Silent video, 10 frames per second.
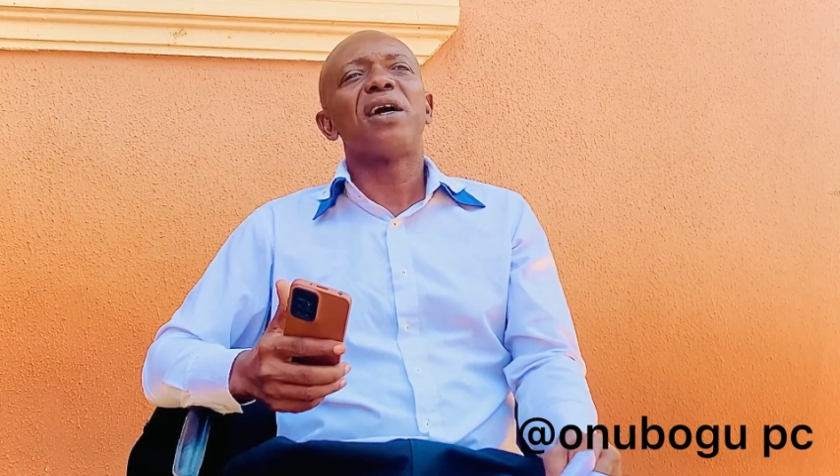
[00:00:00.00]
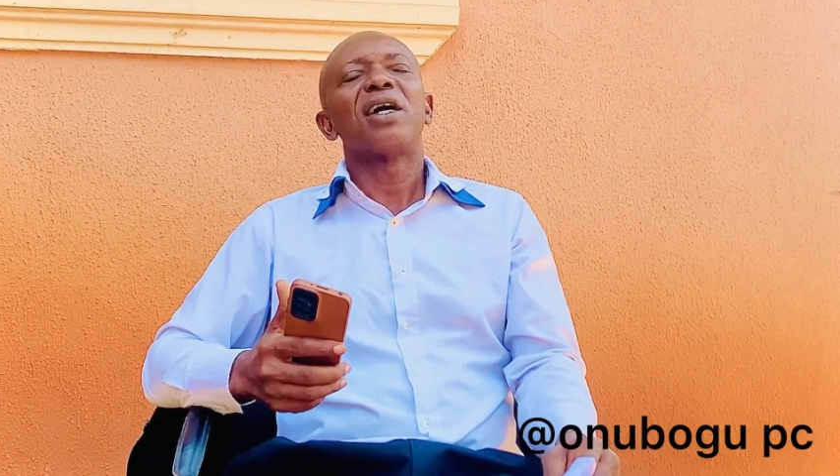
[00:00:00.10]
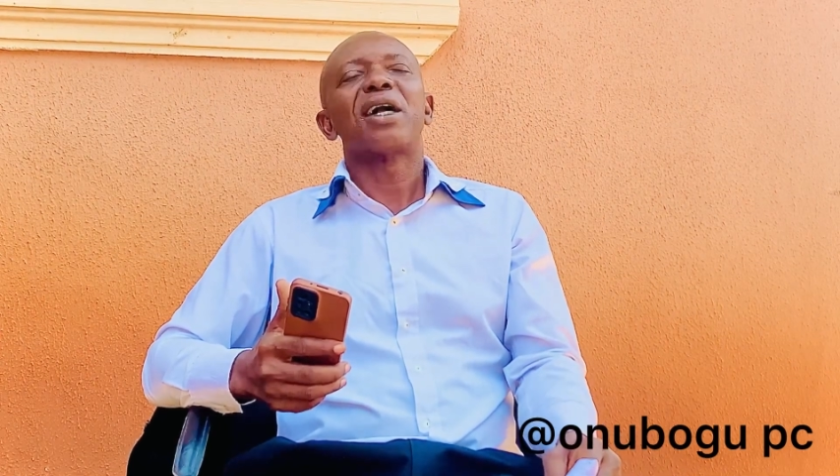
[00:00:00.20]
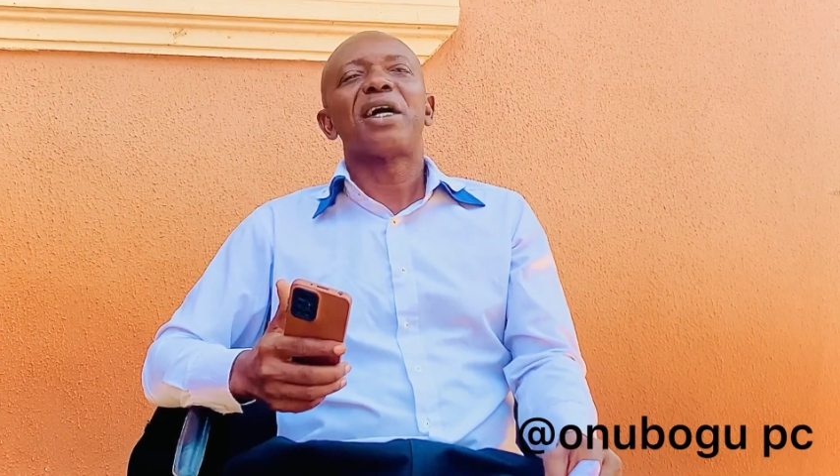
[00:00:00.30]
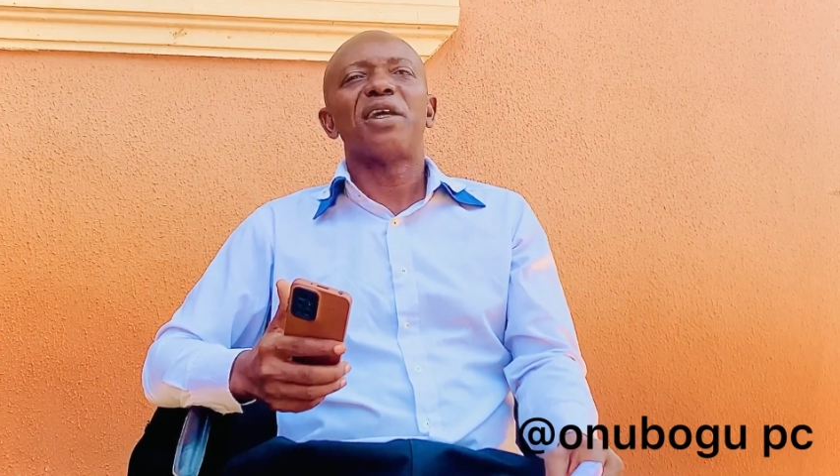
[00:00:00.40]

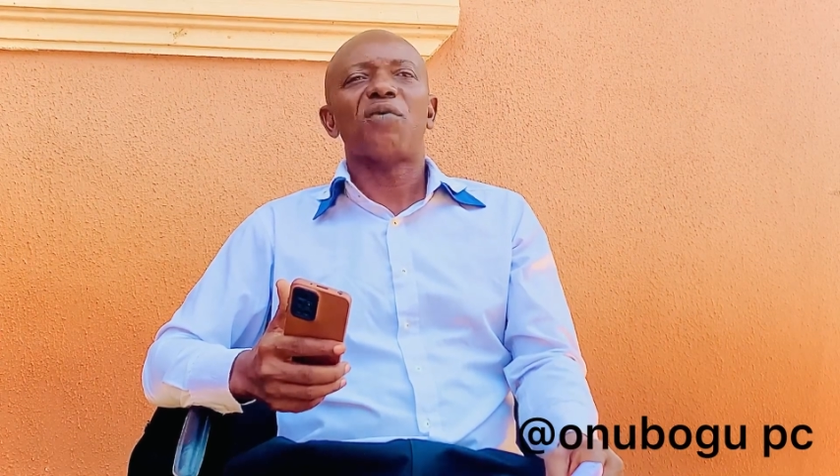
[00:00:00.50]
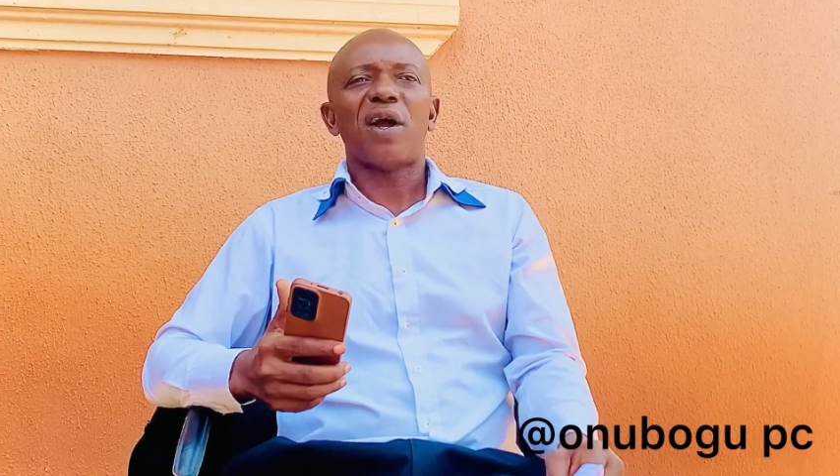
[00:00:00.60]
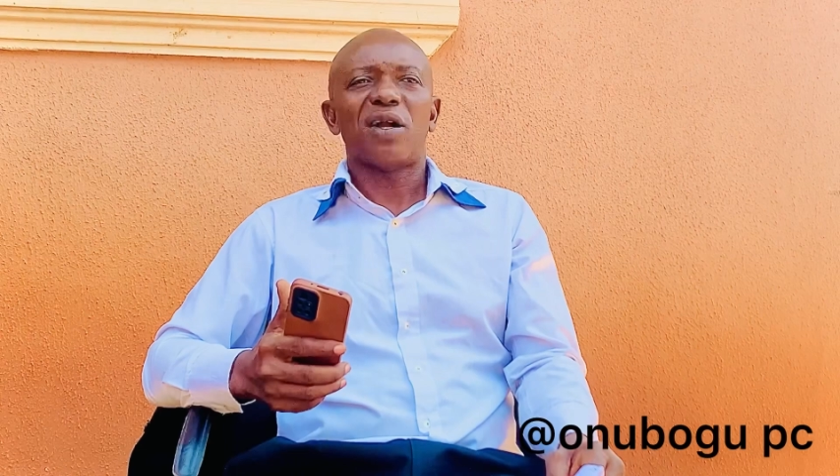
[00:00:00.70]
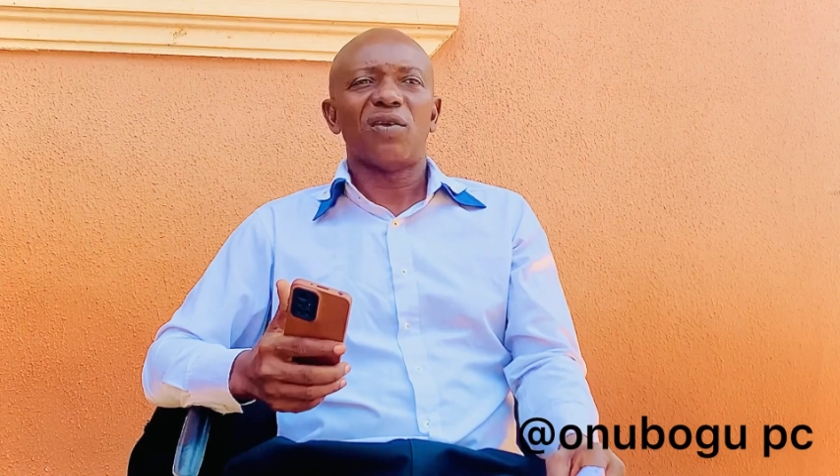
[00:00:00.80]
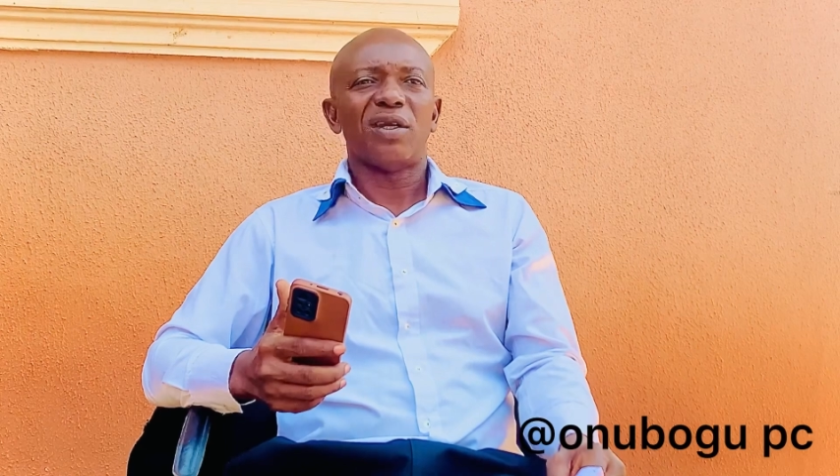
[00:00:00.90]
Ghana
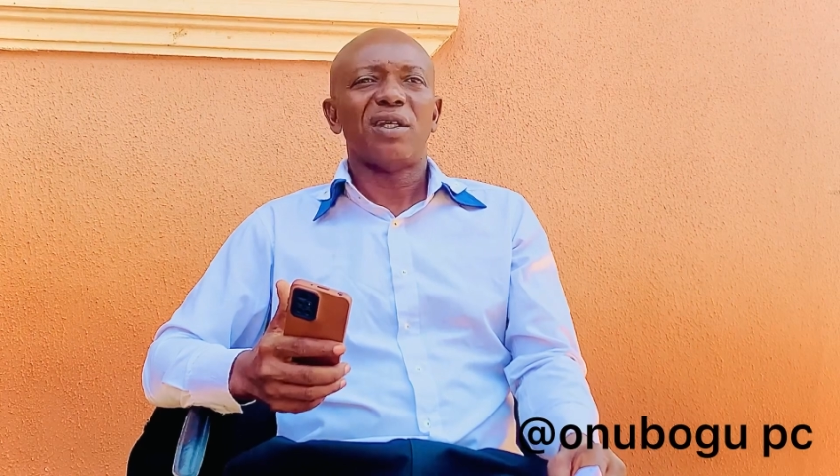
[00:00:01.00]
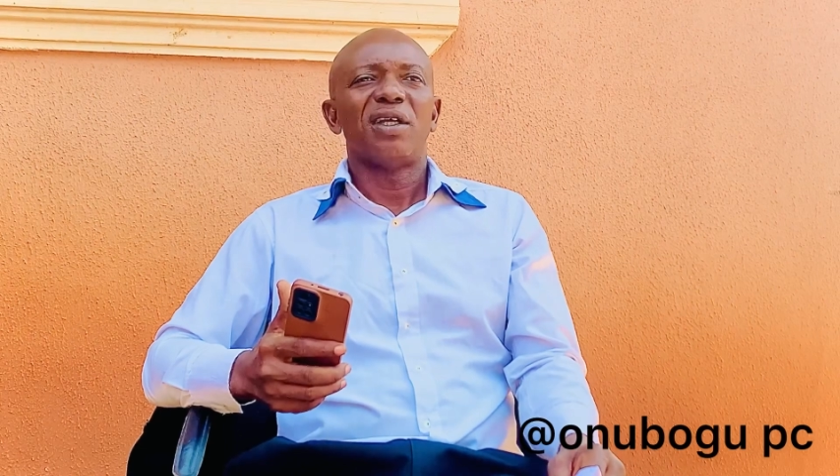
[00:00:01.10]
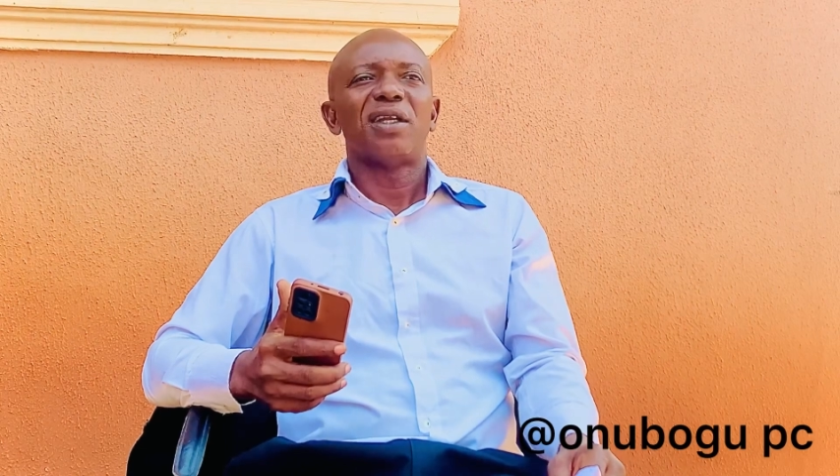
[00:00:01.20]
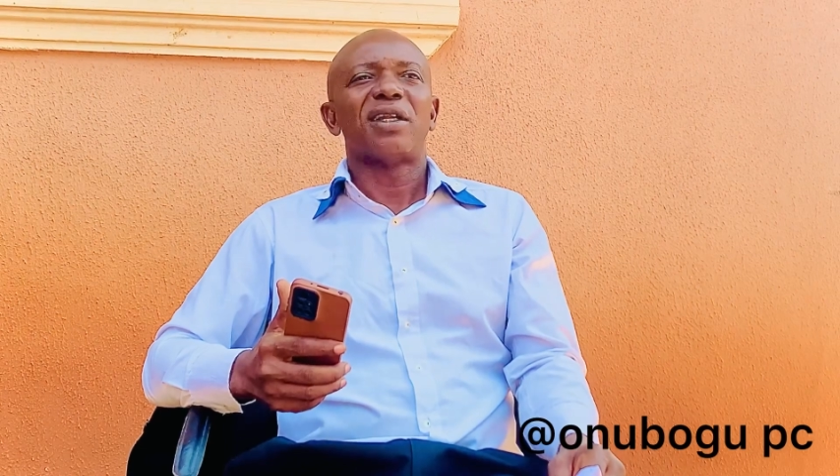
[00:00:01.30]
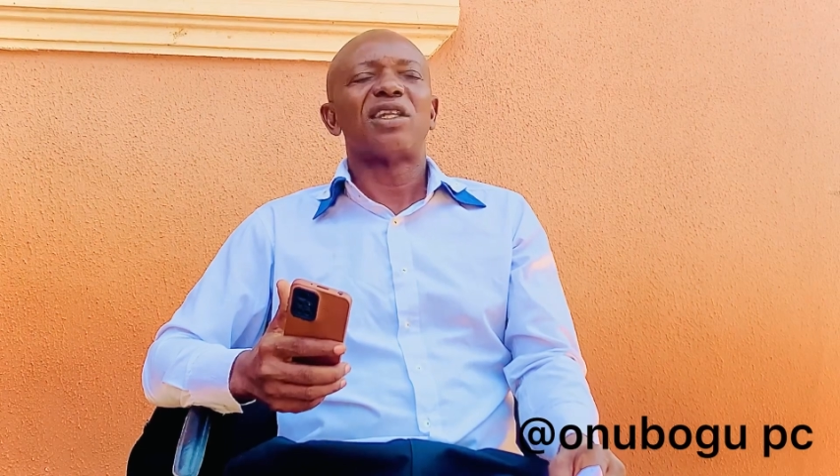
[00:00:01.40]
Wangole,
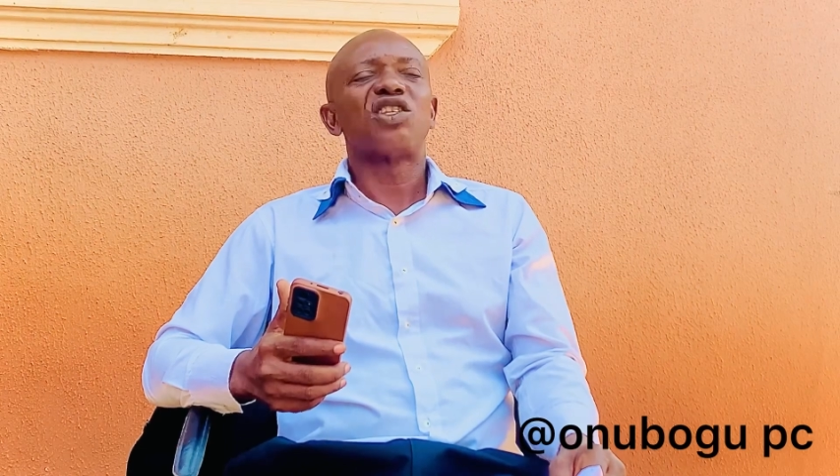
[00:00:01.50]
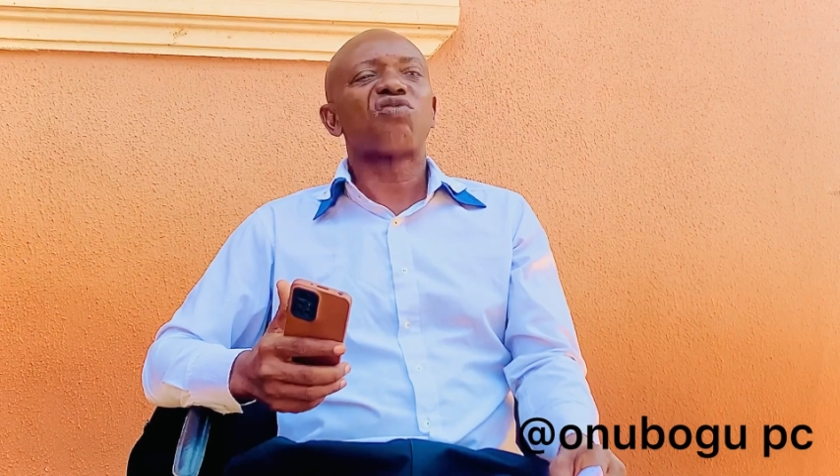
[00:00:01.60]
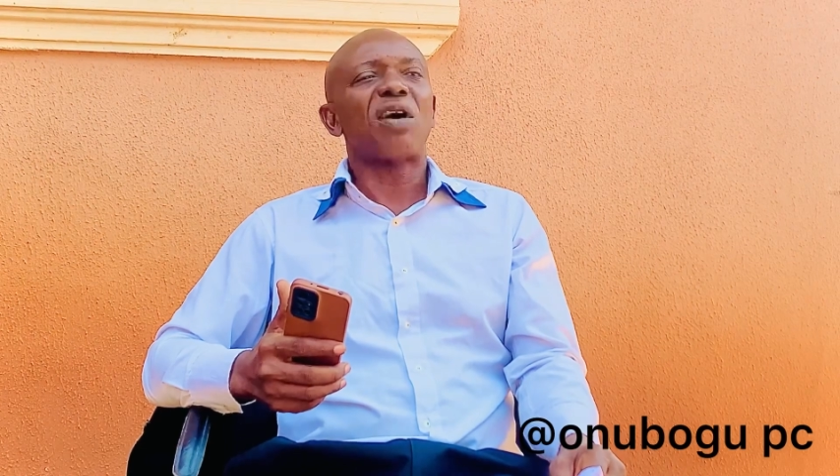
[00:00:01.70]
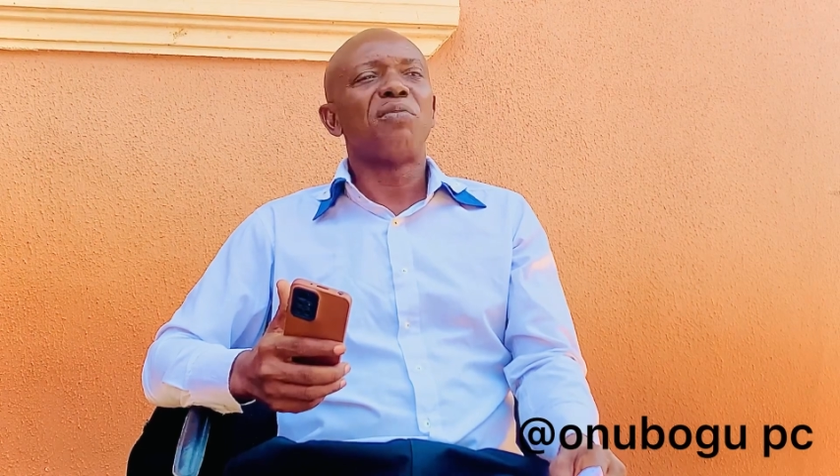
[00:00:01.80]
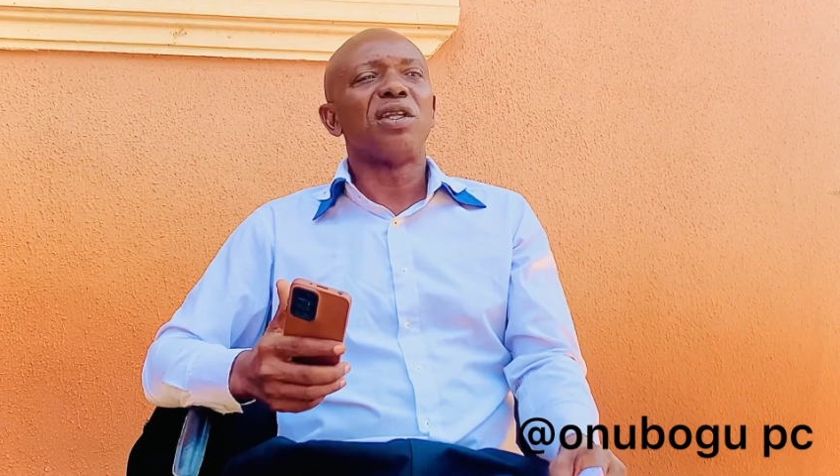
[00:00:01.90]
now this
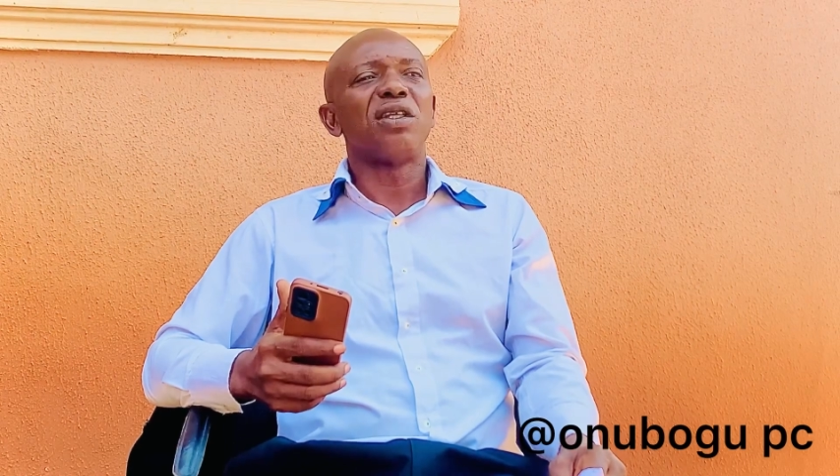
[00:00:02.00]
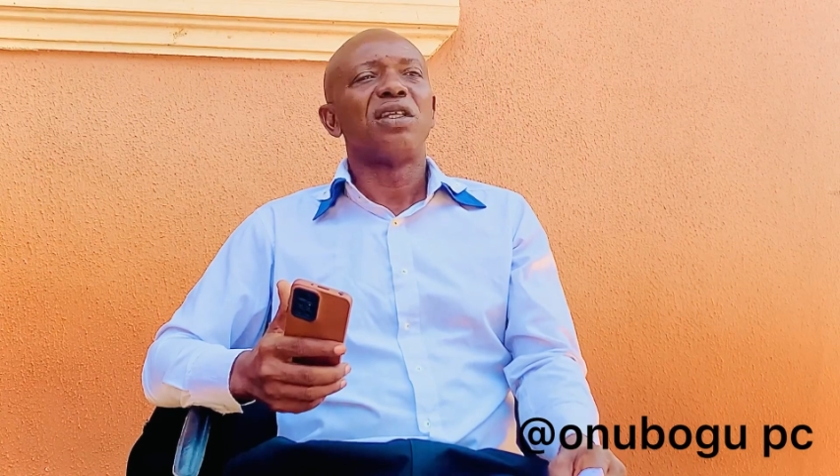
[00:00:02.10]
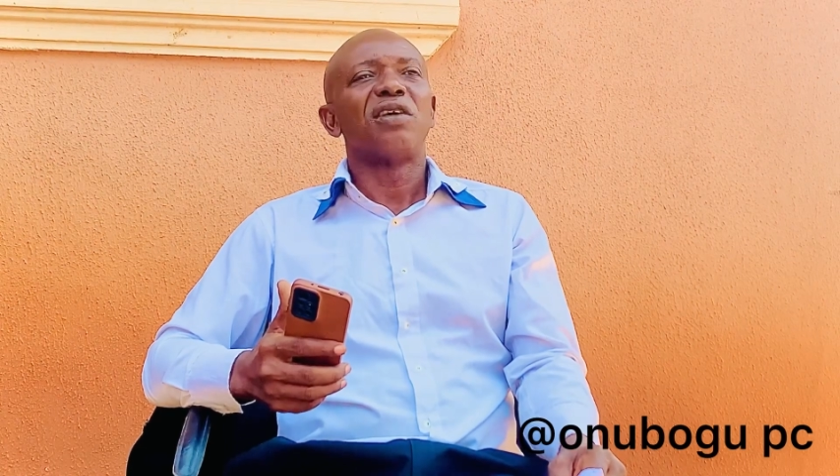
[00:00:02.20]
family,